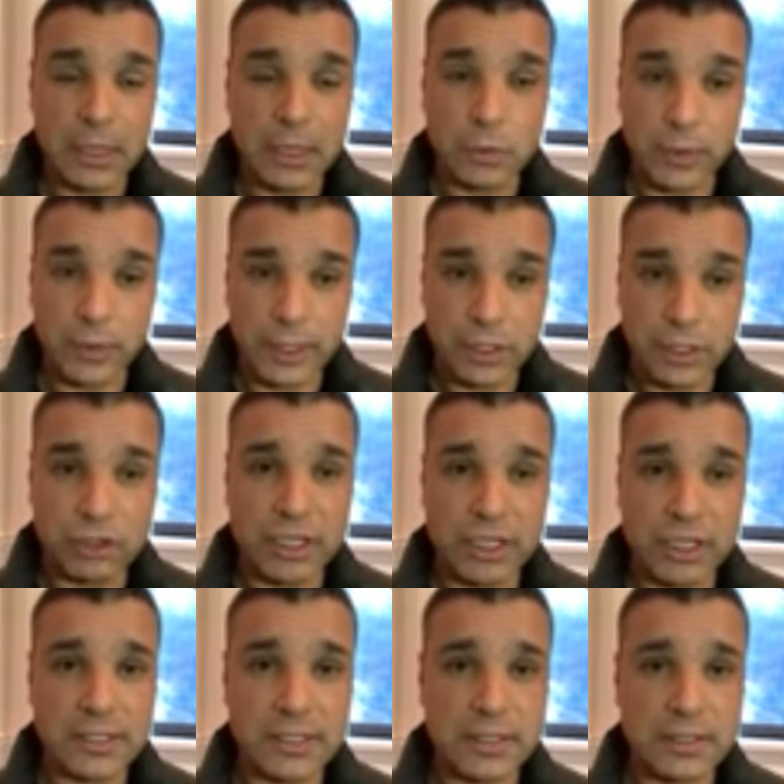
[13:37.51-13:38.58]
looking at
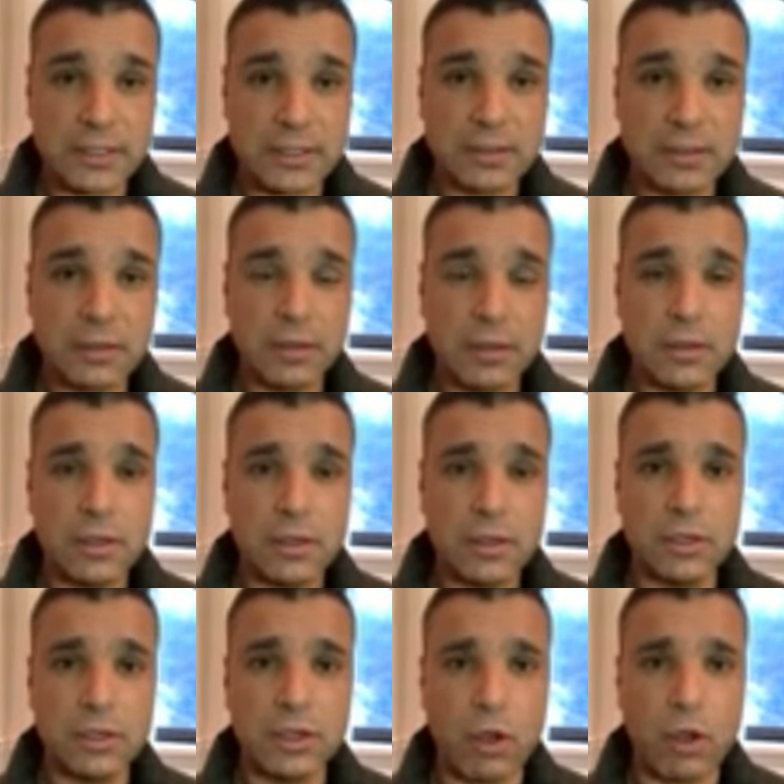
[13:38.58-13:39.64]
Jesus,
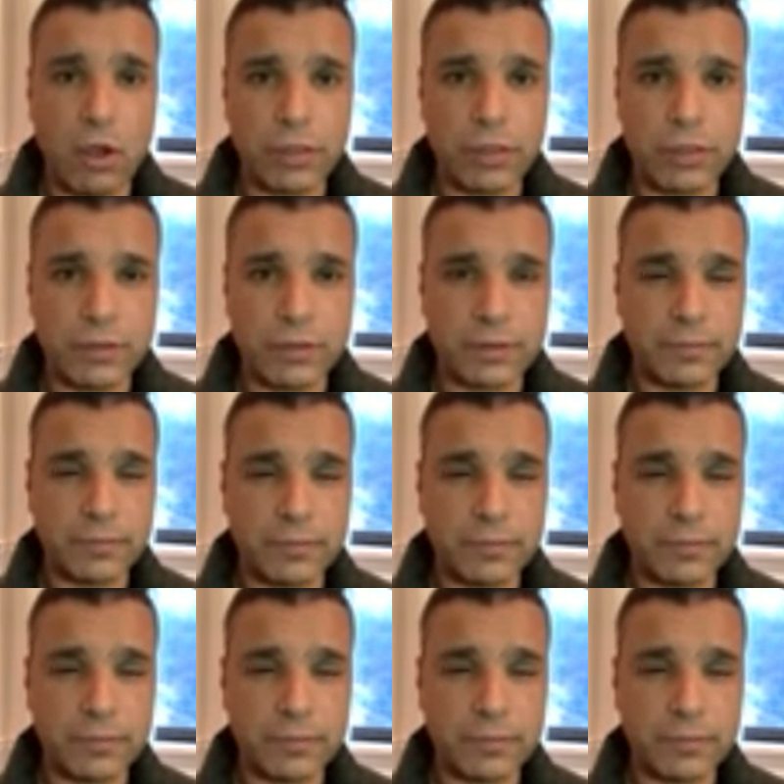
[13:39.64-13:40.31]
the author